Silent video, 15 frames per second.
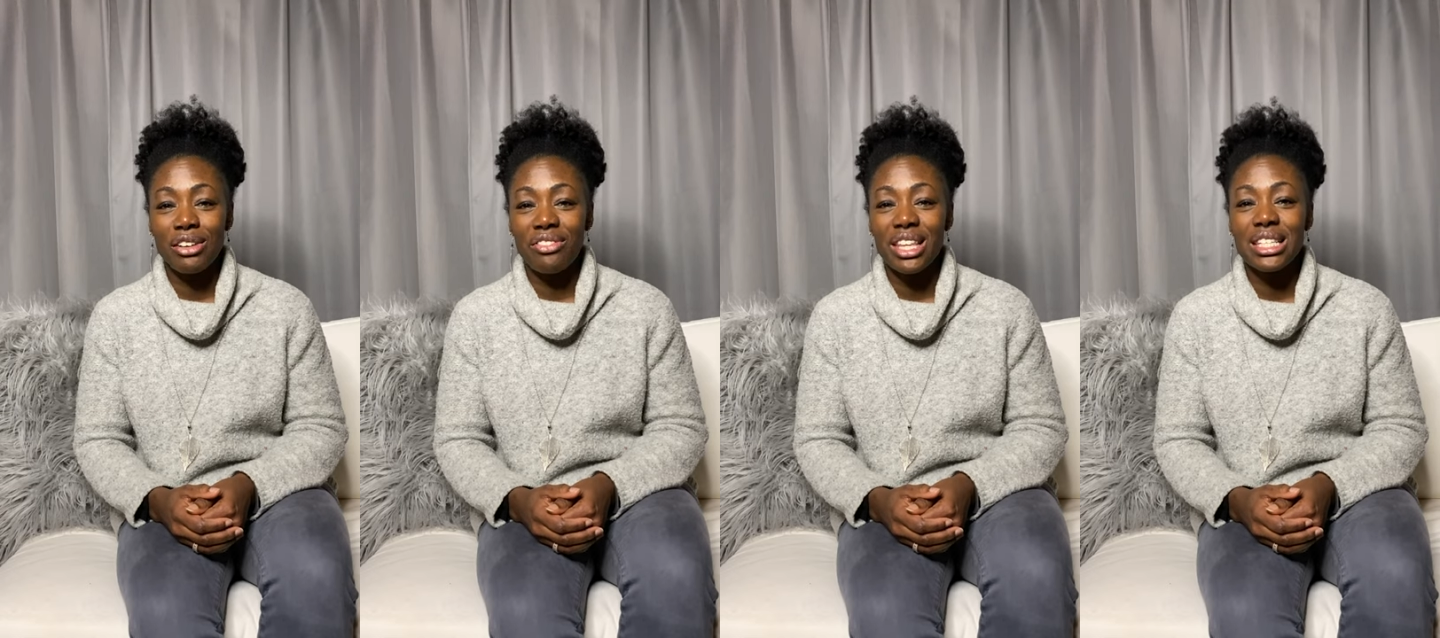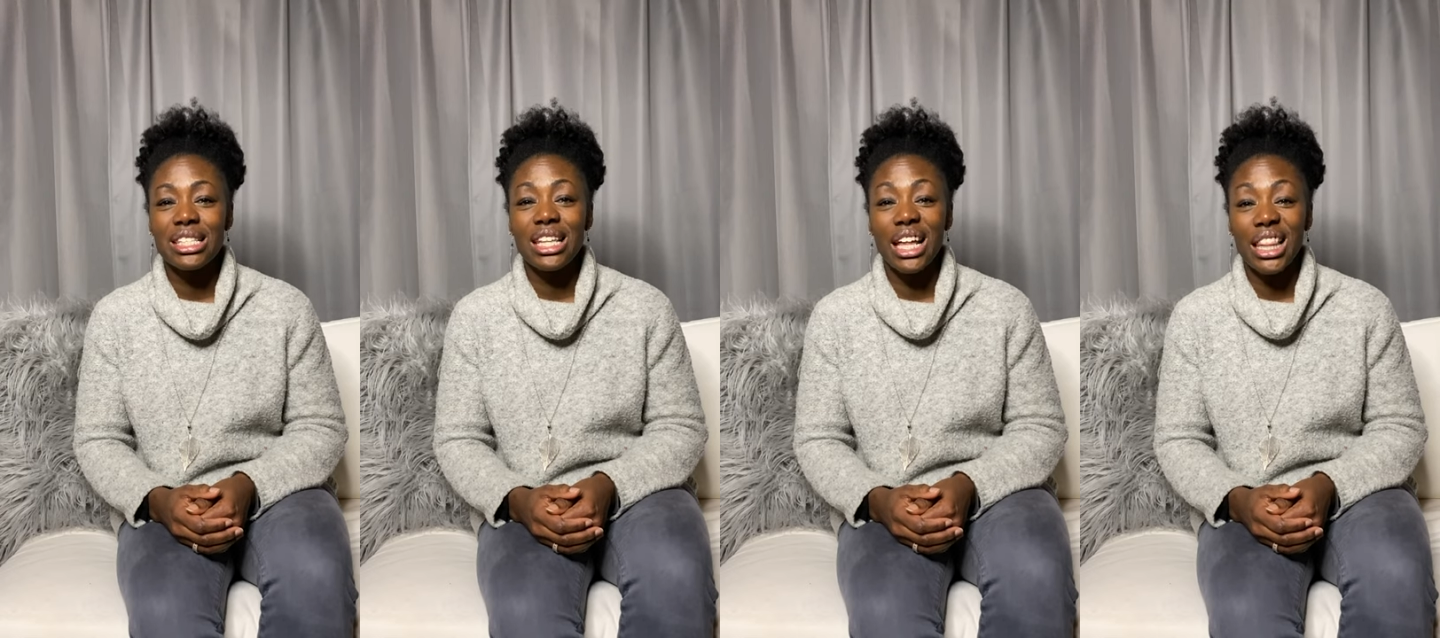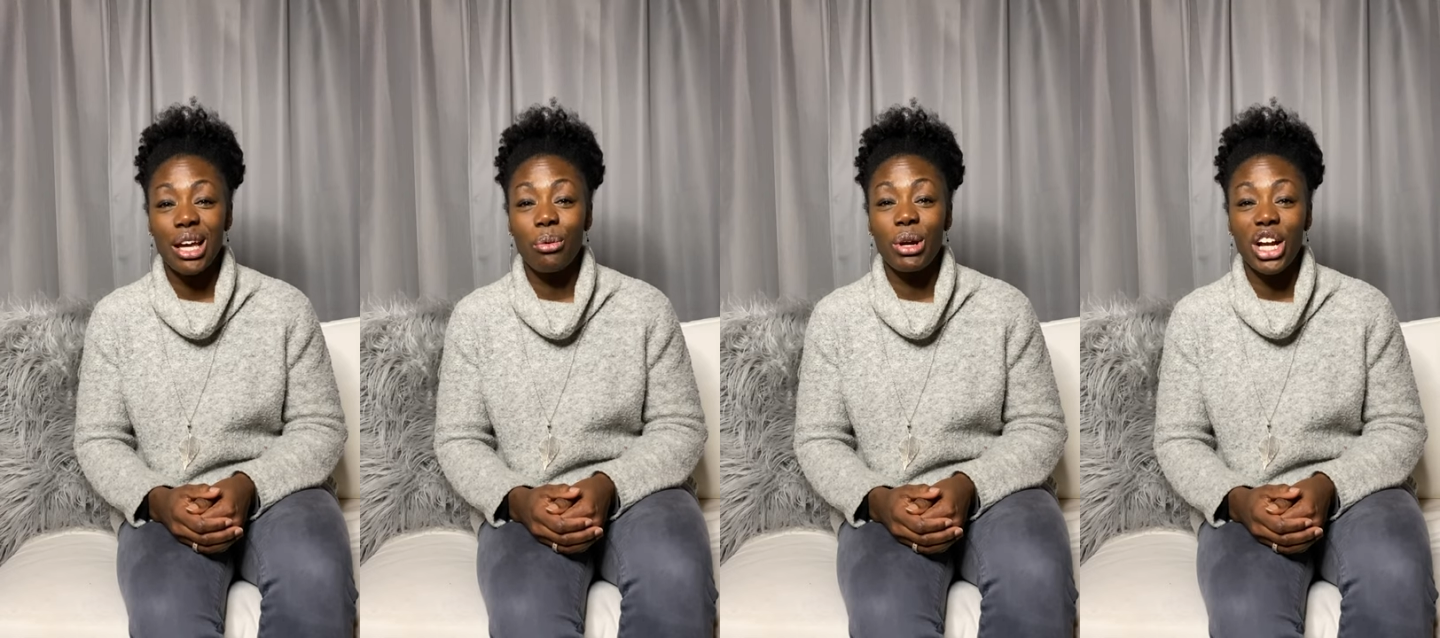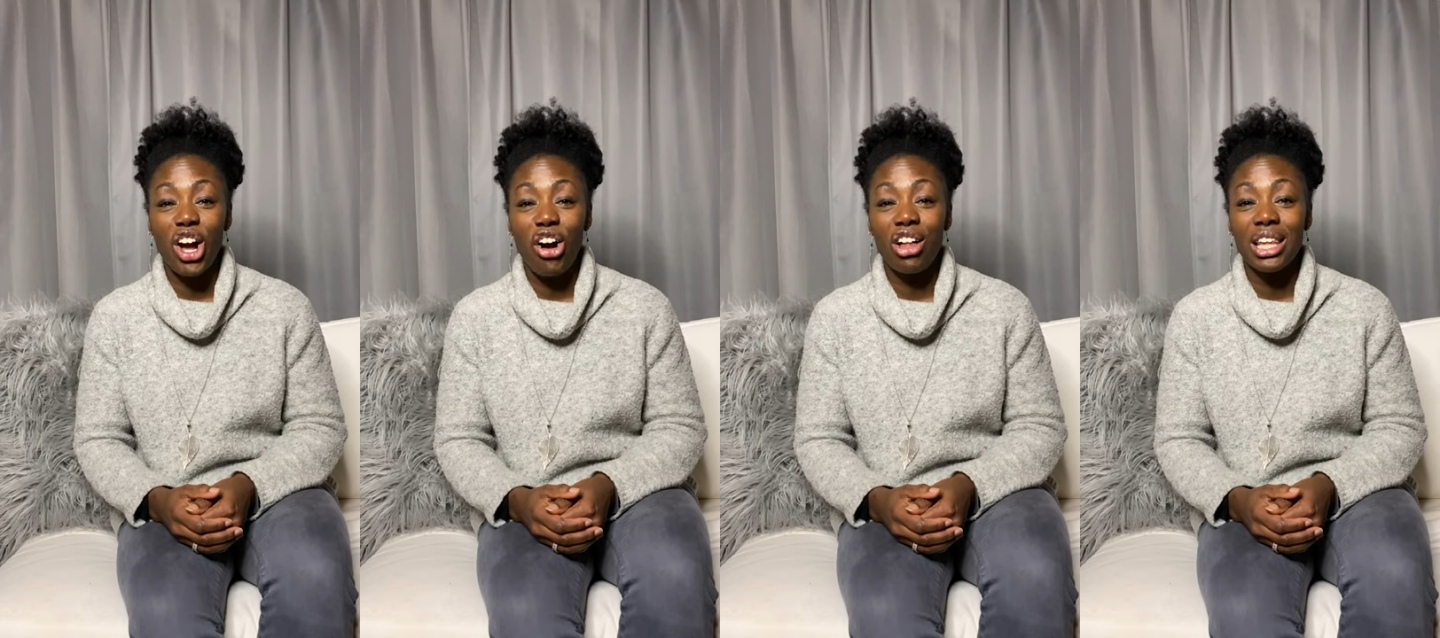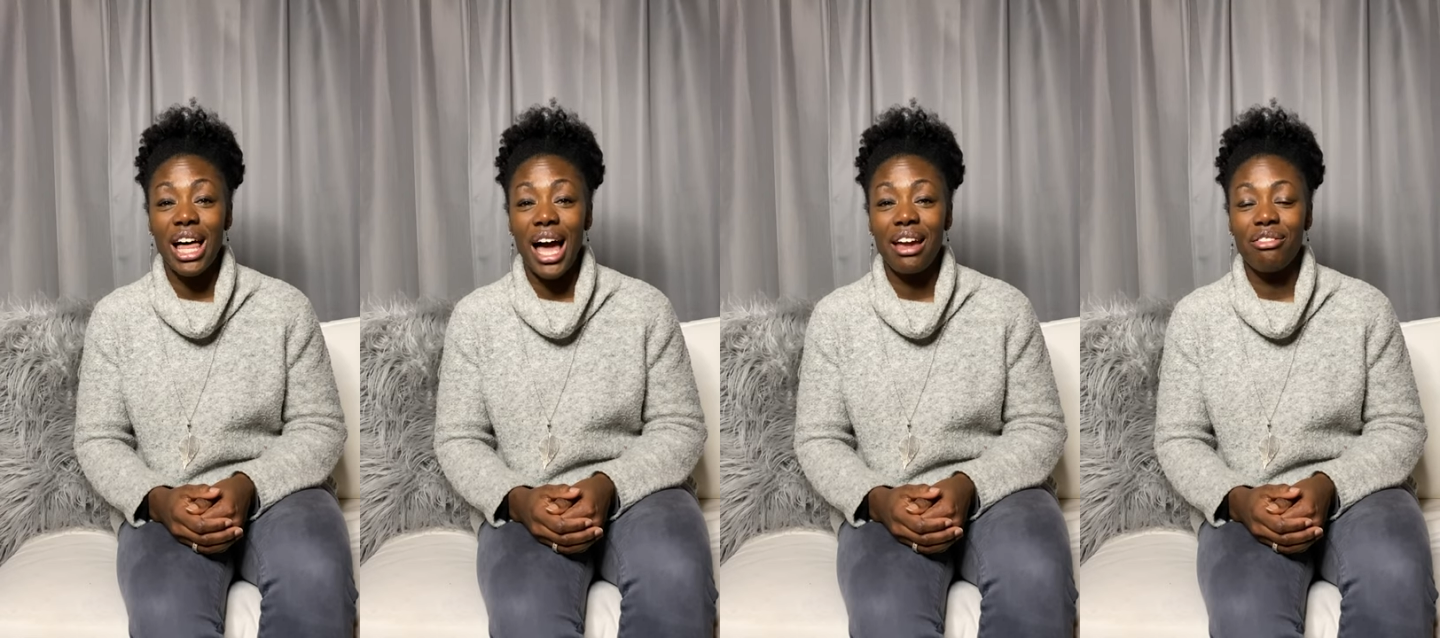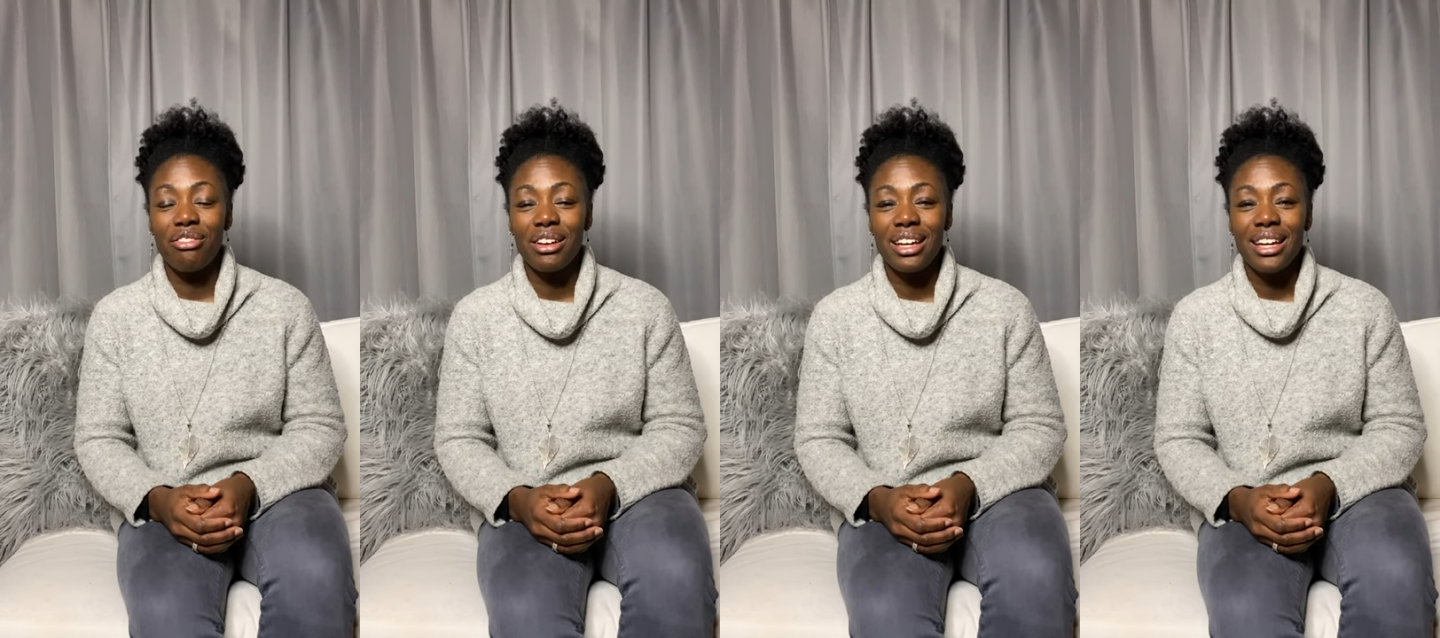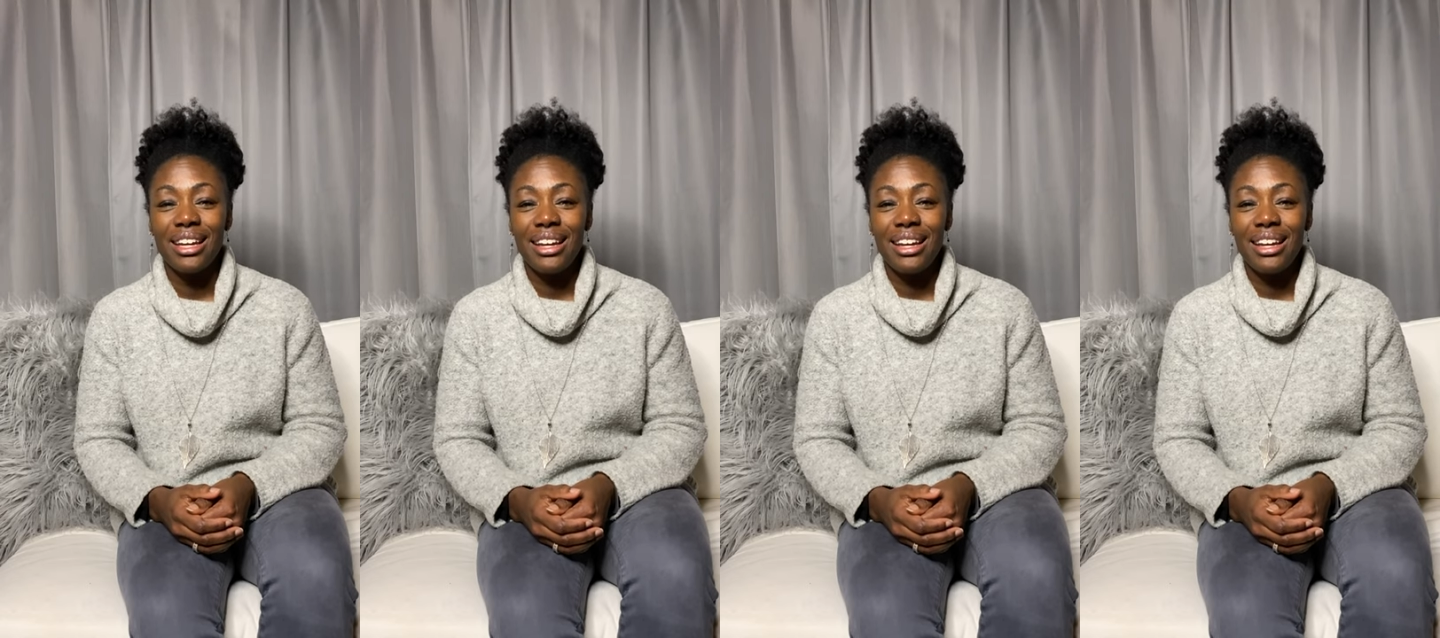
of this thing that we call life